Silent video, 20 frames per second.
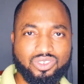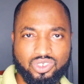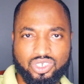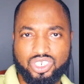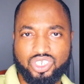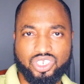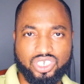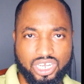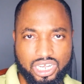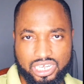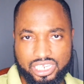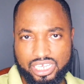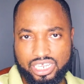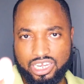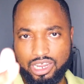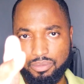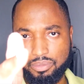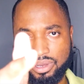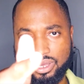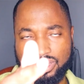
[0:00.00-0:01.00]
Traditionally your
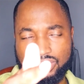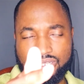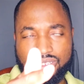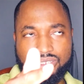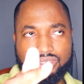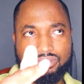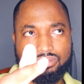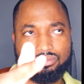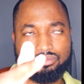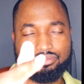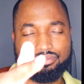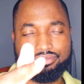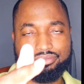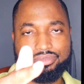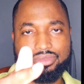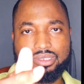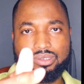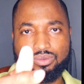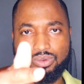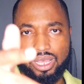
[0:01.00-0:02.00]
number,
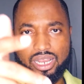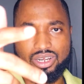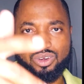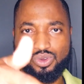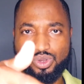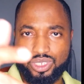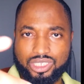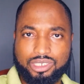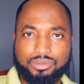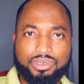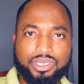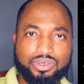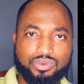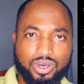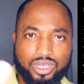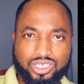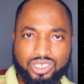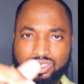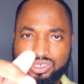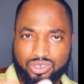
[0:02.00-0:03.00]
well, what's
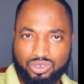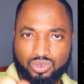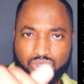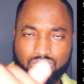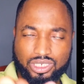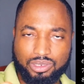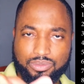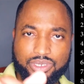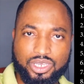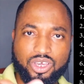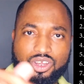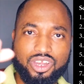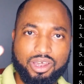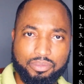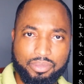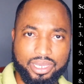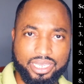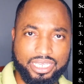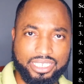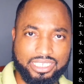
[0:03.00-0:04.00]
going to be your
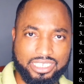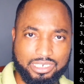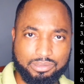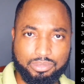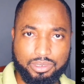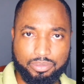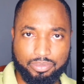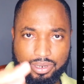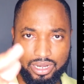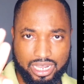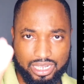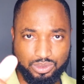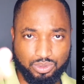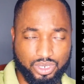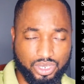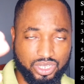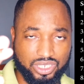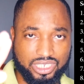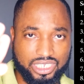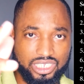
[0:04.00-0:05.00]
number 8 in the paper. That's
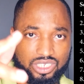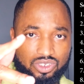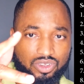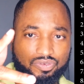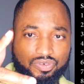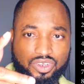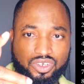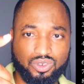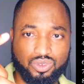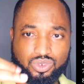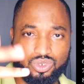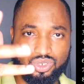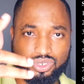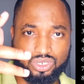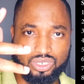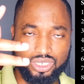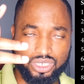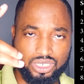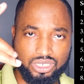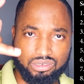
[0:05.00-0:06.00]
why you have to hit off on
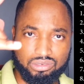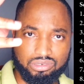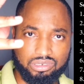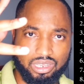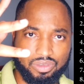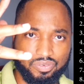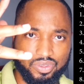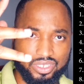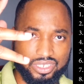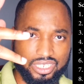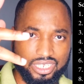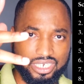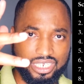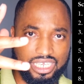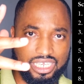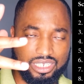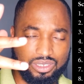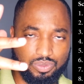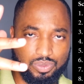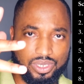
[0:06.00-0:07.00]
those 7th and
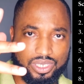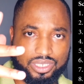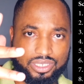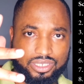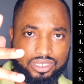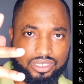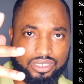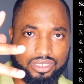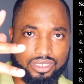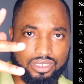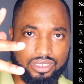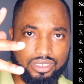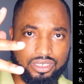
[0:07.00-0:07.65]
8th weeks.